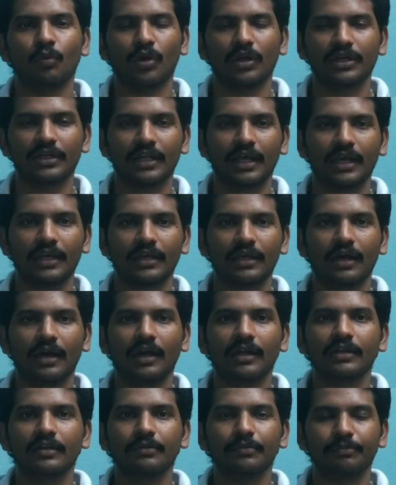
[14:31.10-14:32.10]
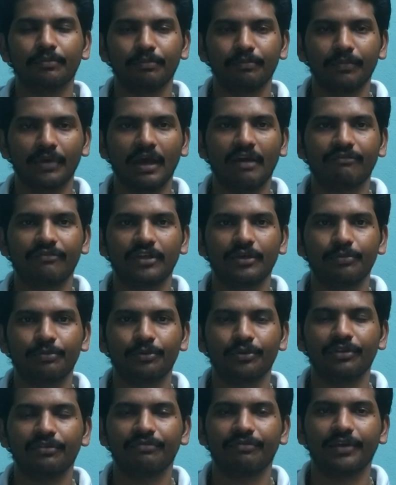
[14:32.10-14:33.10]
one tank, and after
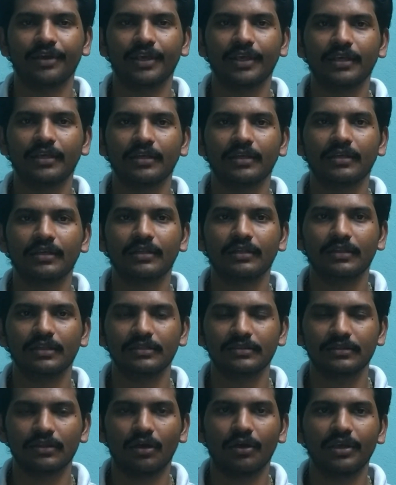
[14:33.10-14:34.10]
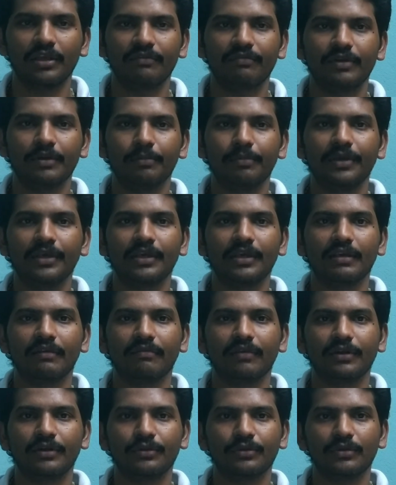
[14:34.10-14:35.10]
purifying, this oil will be
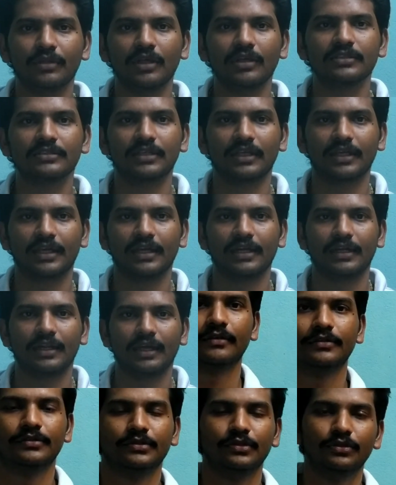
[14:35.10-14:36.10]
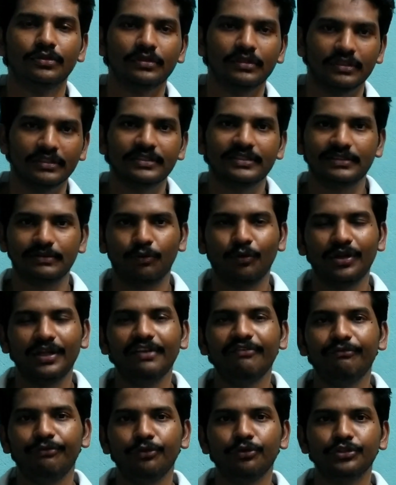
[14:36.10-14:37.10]
given to the second tank. So
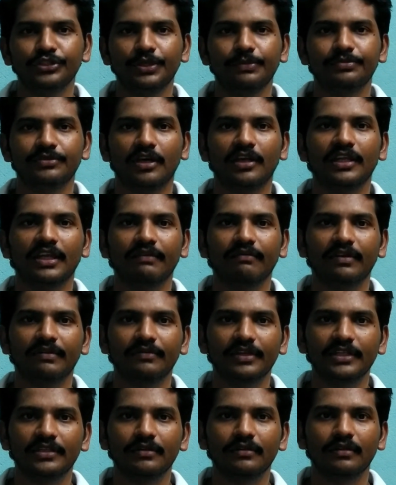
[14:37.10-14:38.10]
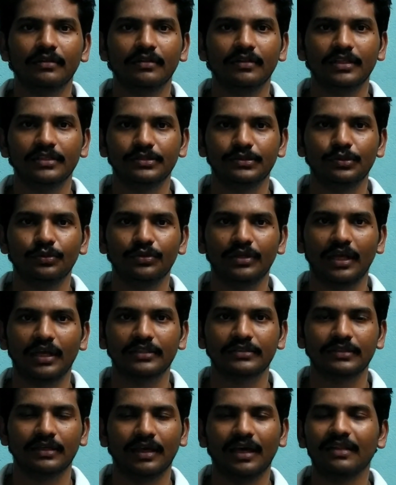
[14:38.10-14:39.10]
only few ships are given with these two
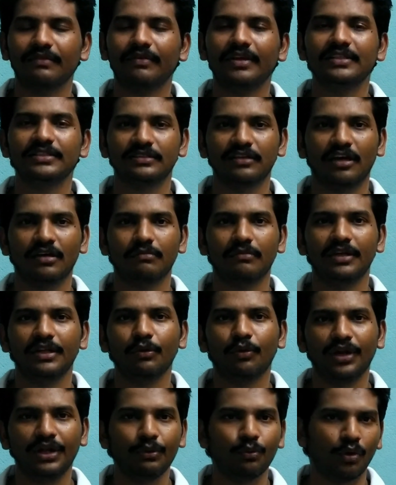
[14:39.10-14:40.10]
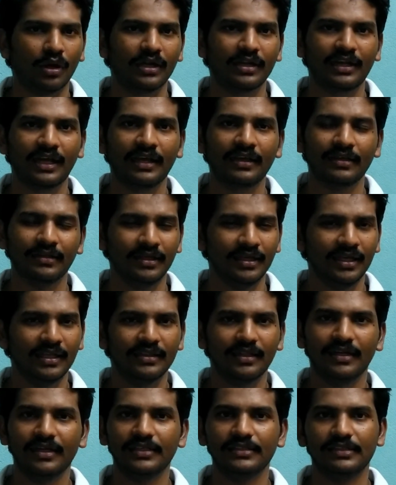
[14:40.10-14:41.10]
tanks. Otherwise, normally only one tank,
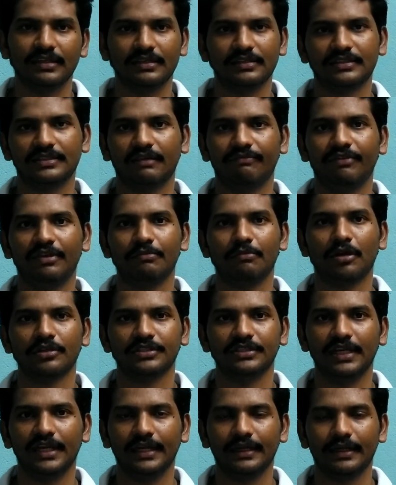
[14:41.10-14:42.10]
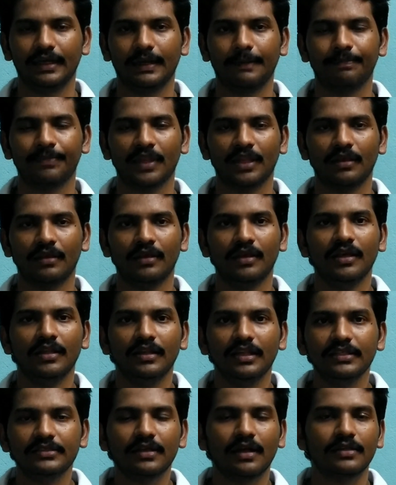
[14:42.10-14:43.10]
that is stuffing box drain tank.
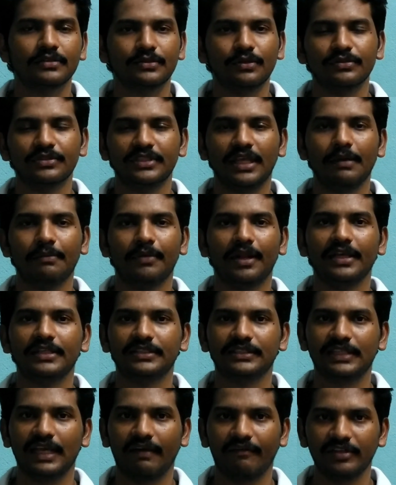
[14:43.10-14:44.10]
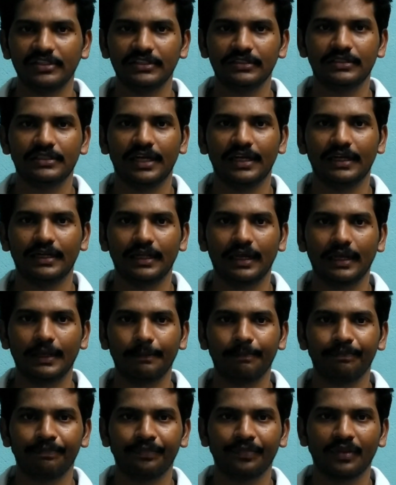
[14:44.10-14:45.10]
This also same like scavenger drain
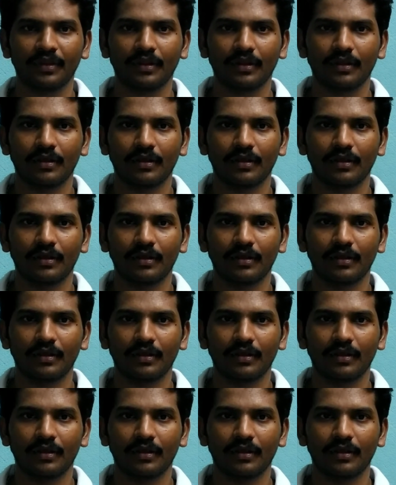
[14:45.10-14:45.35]
tank,